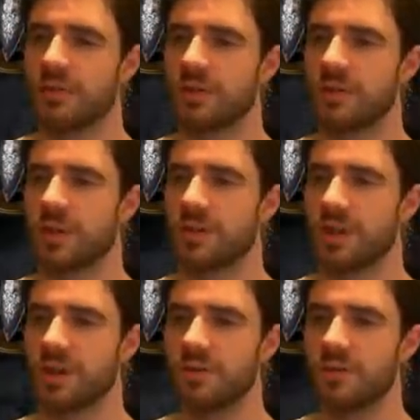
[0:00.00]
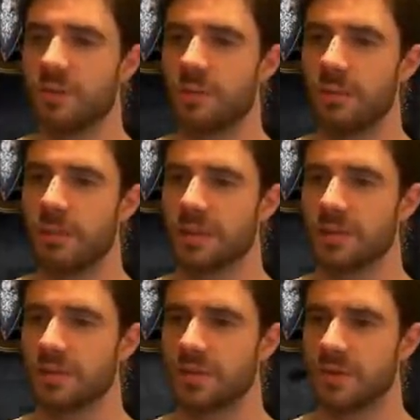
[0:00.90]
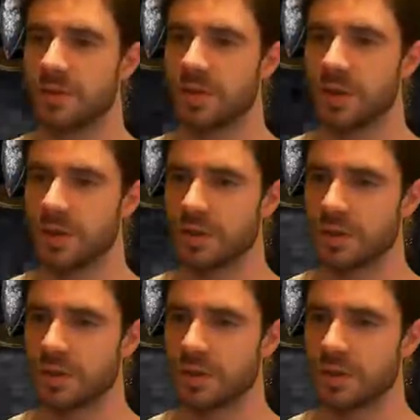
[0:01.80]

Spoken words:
I realised they are from my Mask of the Child.